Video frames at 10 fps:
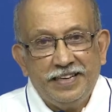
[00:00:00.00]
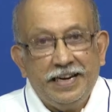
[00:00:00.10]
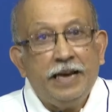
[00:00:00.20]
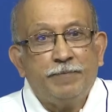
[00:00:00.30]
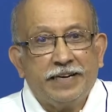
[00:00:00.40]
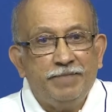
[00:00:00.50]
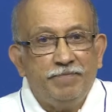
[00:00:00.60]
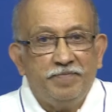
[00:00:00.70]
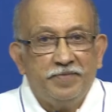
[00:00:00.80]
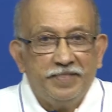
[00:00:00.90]
lap time
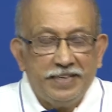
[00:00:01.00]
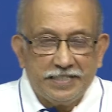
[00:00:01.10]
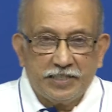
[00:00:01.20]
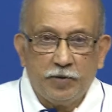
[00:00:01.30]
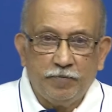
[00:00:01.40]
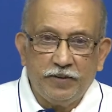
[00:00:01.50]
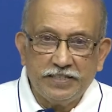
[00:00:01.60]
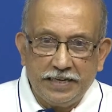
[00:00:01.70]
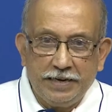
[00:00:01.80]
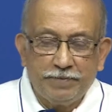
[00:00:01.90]
a
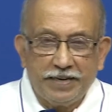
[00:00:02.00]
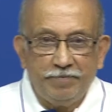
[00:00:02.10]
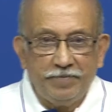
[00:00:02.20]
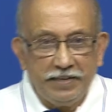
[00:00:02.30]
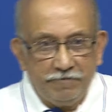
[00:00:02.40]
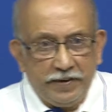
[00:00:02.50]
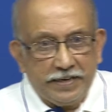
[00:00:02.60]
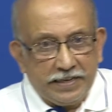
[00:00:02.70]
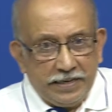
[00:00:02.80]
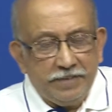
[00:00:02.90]
stopwatch lap time. In
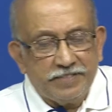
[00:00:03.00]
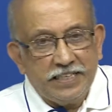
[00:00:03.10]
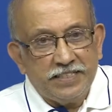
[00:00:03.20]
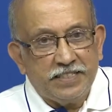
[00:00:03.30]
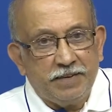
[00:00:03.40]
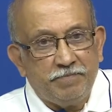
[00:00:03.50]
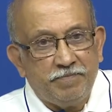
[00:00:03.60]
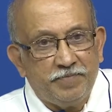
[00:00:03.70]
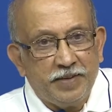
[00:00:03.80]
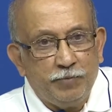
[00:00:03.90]
fact, I have seen
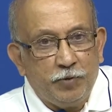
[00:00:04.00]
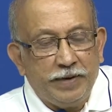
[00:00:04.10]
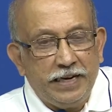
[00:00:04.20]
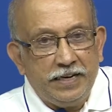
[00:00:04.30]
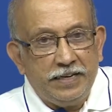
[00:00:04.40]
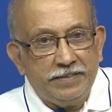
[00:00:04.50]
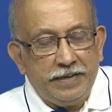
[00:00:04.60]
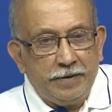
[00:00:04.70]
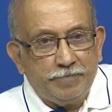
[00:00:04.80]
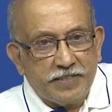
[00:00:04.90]
some mobile
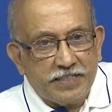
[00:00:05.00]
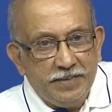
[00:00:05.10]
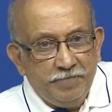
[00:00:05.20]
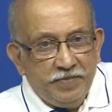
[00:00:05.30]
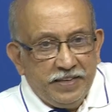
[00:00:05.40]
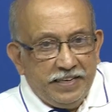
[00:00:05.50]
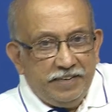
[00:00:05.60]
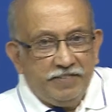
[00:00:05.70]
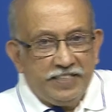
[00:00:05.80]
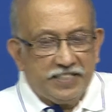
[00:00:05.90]
apps
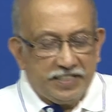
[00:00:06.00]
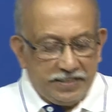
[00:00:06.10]
in which